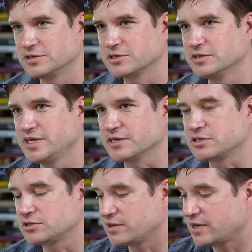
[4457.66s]
that make sense? Yeah,
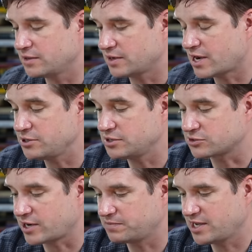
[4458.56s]
so, so then how do you
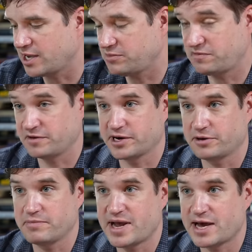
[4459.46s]
describe the game you figured
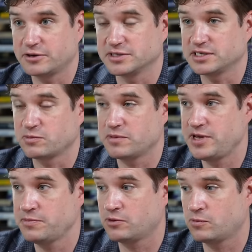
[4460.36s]
out matters is what
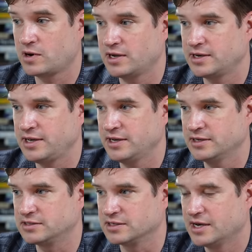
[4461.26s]
people want
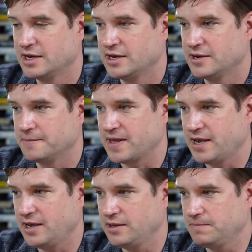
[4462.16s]
is
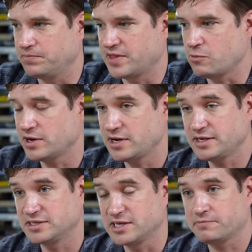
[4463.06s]
a they want an
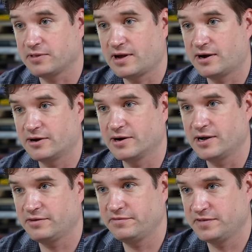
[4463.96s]
exemplar
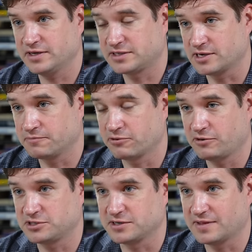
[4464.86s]
of this
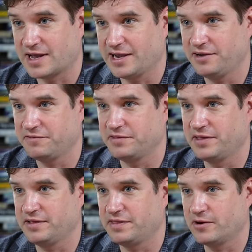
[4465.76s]
approach to life
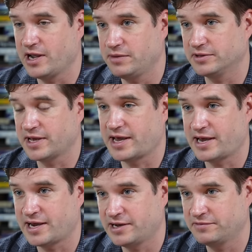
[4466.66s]
that they're able to
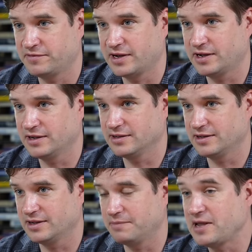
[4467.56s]
have uh,
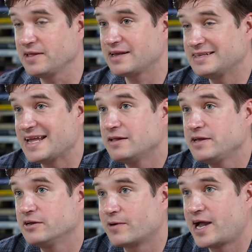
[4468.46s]
like a
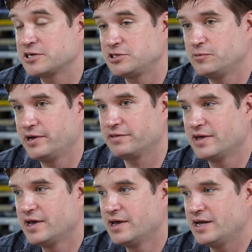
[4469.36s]
daily interaction with
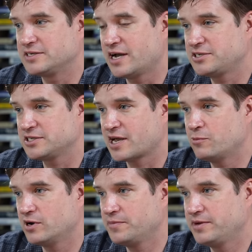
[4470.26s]
it's not just I
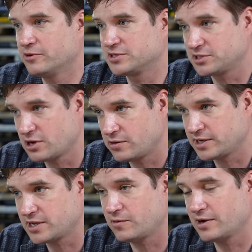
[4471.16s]
want to be more
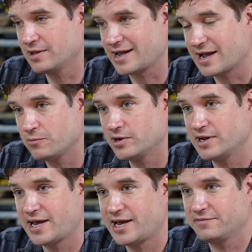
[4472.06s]
stoic. They like I want
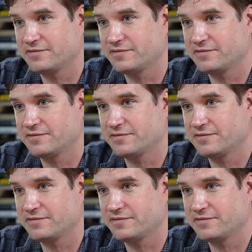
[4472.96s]
to have